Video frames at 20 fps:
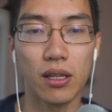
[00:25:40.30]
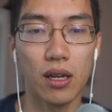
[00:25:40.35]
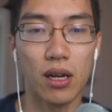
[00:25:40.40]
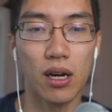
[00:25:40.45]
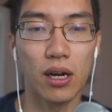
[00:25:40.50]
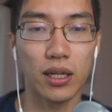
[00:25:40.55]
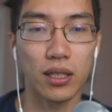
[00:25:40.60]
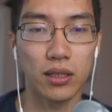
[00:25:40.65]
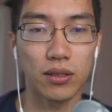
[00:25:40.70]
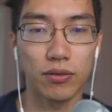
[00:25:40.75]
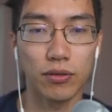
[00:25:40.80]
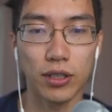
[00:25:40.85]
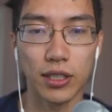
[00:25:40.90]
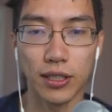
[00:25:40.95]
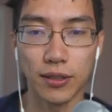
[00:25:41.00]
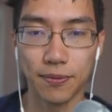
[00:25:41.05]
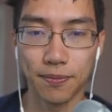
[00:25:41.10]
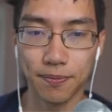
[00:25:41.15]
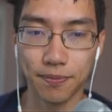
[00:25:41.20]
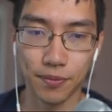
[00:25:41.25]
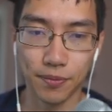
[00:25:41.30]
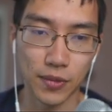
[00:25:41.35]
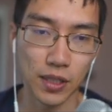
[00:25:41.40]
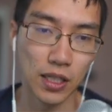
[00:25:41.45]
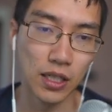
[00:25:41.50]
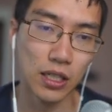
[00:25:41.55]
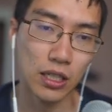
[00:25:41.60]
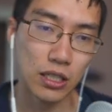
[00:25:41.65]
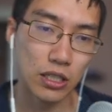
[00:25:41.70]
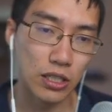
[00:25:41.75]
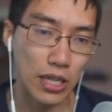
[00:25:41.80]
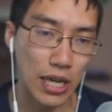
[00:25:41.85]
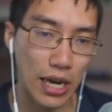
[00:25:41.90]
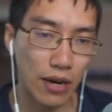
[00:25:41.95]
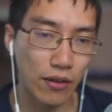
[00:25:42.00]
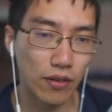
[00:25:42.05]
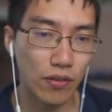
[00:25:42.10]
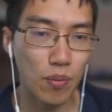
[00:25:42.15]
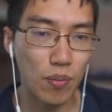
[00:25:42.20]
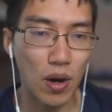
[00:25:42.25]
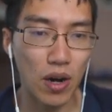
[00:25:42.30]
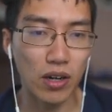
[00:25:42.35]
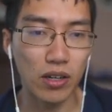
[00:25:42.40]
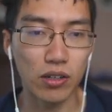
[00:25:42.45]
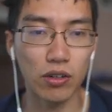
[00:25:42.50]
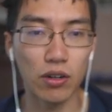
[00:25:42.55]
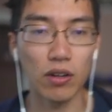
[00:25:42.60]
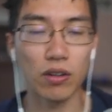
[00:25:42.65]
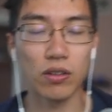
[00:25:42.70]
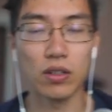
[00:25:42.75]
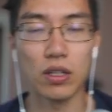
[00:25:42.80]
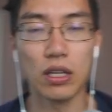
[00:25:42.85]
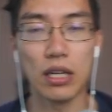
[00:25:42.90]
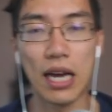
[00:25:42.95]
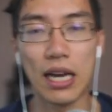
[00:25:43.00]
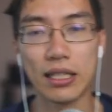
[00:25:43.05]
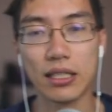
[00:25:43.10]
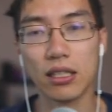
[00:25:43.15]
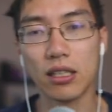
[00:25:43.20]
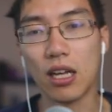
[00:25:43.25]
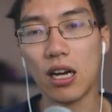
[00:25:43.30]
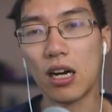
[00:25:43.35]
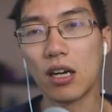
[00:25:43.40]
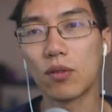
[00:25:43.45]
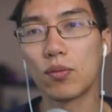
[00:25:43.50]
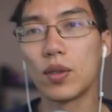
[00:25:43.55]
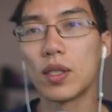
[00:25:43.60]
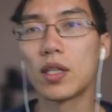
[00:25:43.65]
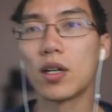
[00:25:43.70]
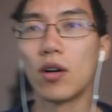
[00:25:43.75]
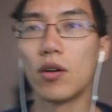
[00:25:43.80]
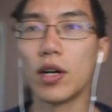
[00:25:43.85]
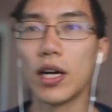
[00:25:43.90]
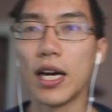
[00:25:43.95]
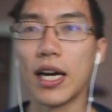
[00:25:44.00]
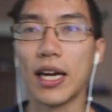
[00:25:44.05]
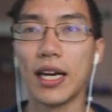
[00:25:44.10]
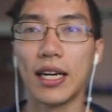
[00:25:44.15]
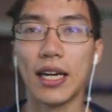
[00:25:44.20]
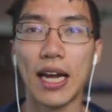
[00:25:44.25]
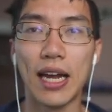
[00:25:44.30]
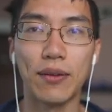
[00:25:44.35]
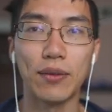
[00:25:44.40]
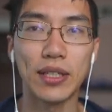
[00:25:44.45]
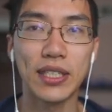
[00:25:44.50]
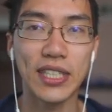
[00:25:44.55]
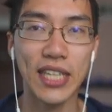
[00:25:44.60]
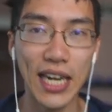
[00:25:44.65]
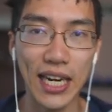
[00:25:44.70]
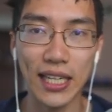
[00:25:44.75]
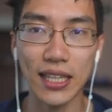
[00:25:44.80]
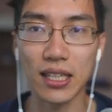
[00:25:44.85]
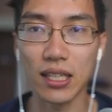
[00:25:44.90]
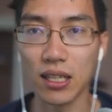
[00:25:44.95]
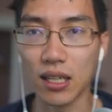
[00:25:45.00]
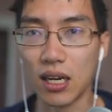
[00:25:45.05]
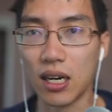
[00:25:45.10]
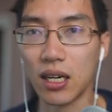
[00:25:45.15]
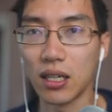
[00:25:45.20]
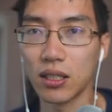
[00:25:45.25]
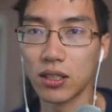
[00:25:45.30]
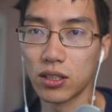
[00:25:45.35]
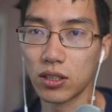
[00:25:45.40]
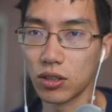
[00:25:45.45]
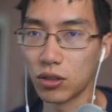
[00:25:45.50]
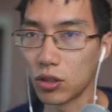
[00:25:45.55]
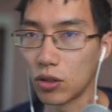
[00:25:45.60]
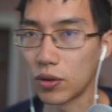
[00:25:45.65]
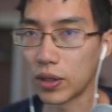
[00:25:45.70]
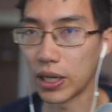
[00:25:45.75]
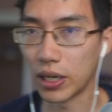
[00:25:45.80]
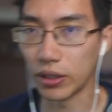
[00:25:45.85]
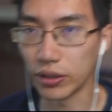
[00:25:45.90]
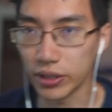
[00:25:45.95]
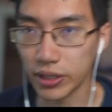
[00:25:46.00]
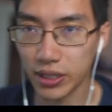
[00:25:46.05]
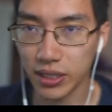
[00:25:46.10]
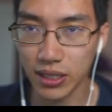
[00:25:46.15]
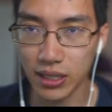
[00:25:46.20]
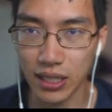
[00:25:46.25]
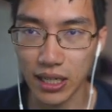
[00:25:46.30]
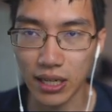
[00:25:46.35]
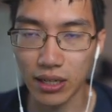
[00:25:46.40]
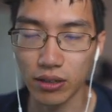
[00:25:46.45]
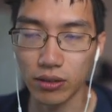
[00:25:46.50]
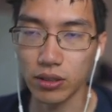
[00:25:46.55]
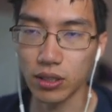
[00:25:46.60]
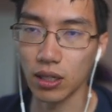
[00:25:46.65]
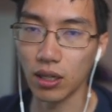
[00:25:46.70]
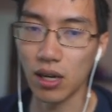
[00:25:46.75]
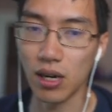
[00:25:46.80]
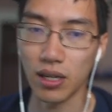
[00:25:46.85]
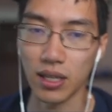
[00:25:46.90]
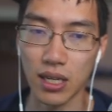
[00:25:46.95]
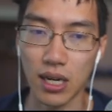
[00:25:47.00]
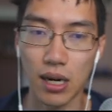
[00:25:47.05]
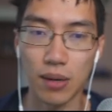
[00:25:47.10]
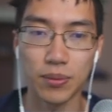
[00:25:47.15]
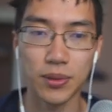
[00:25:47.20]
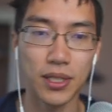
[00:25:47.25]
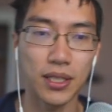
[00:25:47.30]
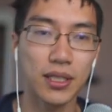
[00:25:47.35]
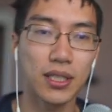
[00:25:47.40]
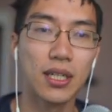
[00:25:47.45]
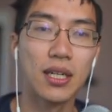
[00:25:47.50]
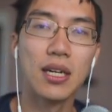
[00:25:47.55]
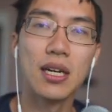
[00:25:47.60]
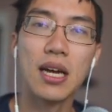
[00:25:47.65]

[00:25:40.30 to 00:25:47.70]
lock is freed. So now if monitor has the lock, we go ahead and we take the lock, so no one else is allowed to lock the object,